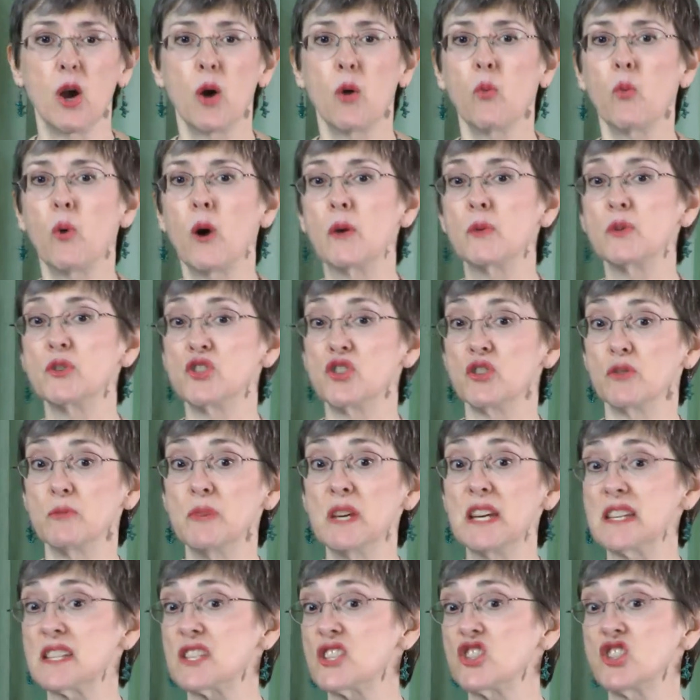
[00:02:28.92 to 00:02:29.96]
What would you
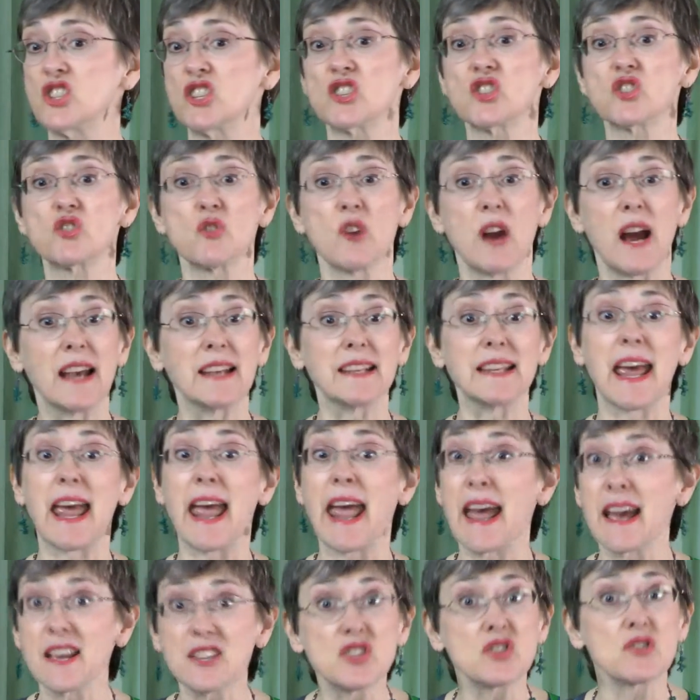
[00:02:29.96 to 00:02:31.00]
miss just trying to
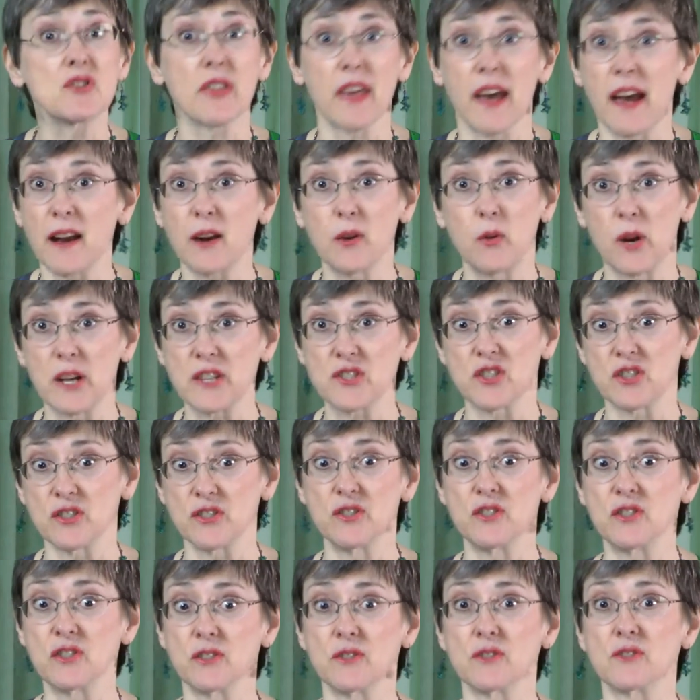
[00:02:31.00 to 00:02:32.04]
answer that
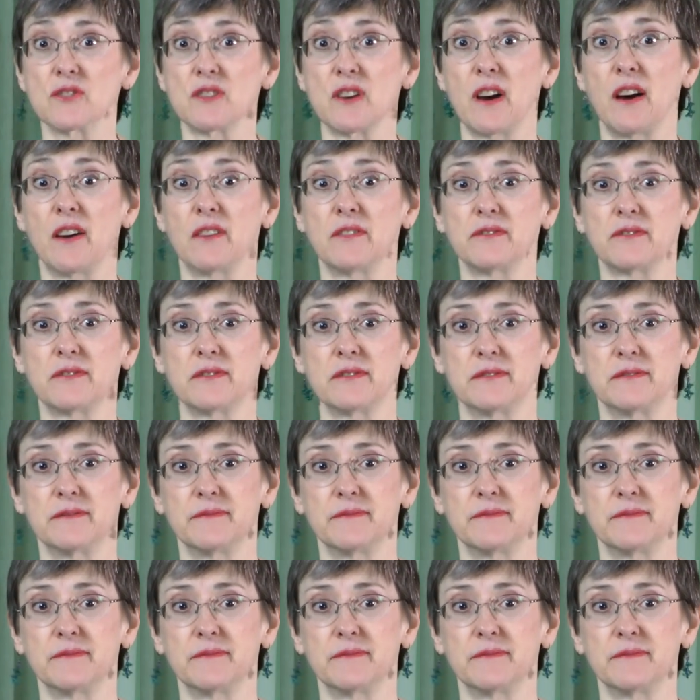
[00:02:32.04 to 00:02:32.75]
question to yourself?